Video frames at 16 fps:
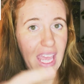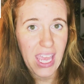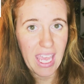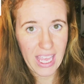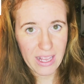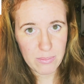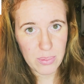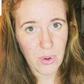
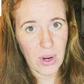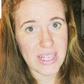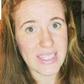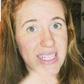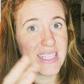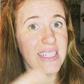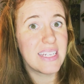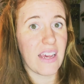in
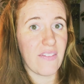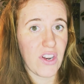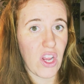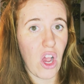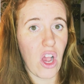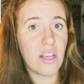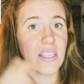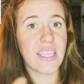presence of an
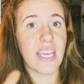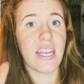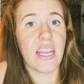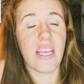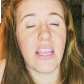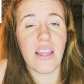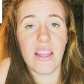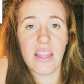
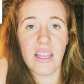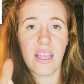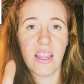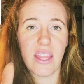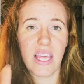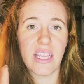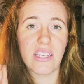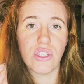auxin,
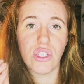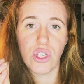these